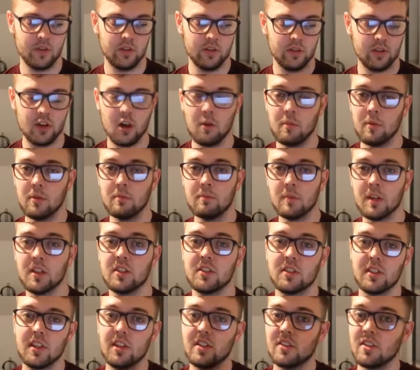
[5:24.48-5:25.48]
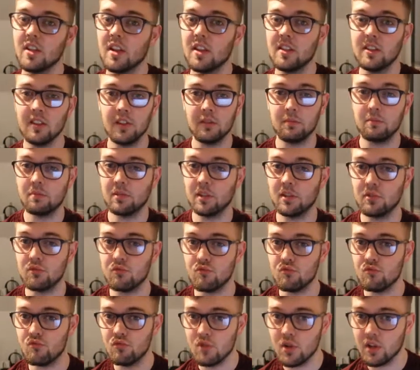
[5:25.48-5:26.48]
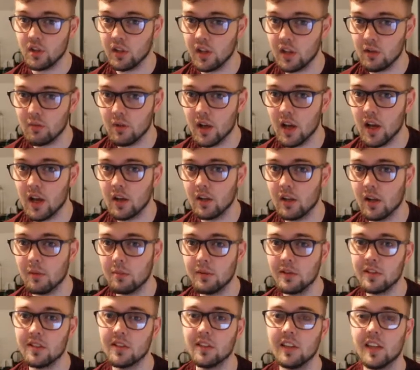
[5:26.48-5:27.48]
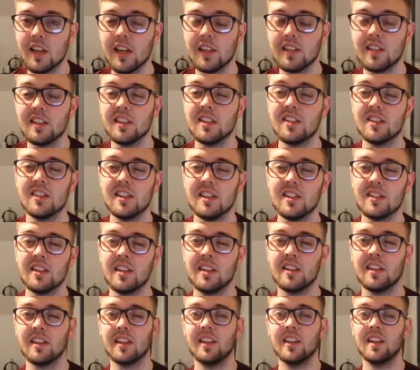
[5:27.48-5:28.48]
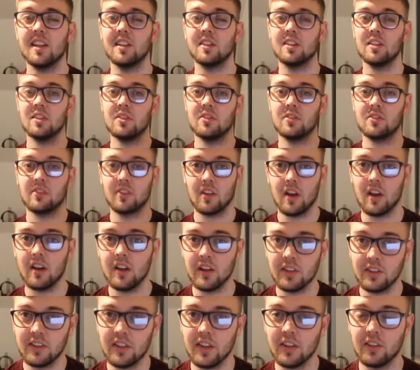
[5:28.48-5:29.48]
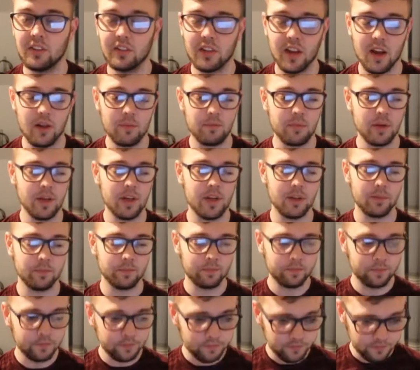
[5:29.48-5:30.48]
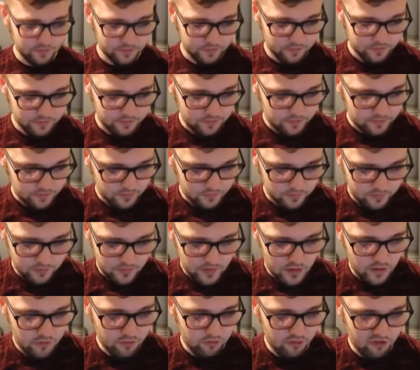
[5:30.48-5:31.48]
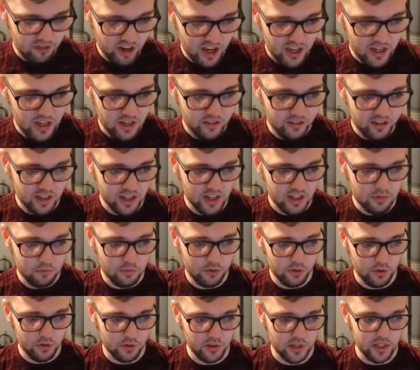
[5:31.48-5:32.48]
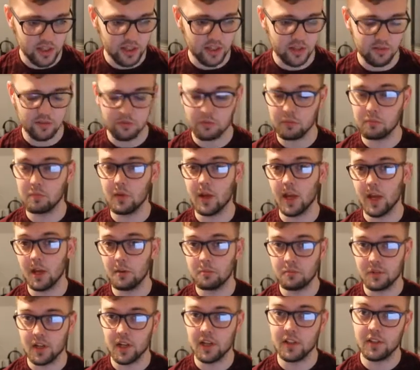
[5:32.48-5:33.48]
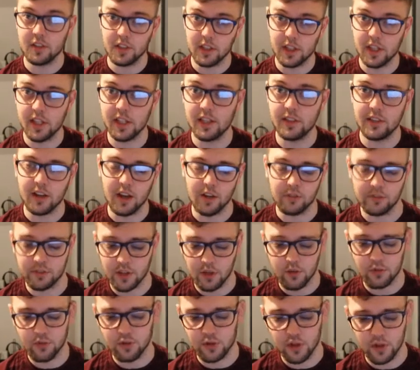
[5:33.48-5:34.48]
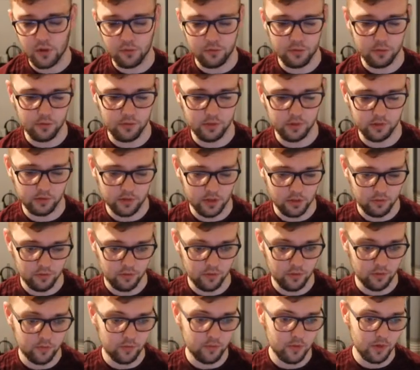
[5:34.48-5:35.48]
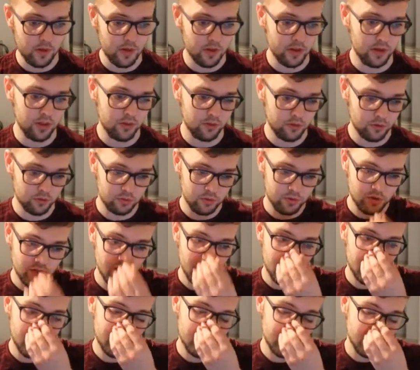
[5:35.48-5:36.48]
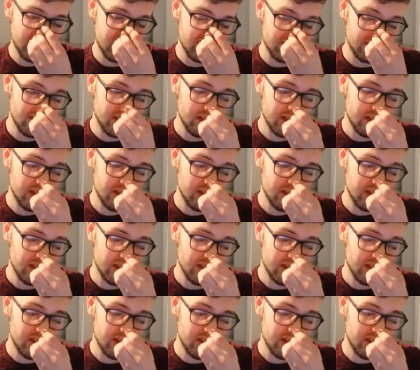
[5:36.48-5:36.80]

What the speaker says: Coming mid-season, they've played really well up until the end of the season, and then they started this campaign very, very poorly. Hibs and United have down south, obviously, with Solskjaer as I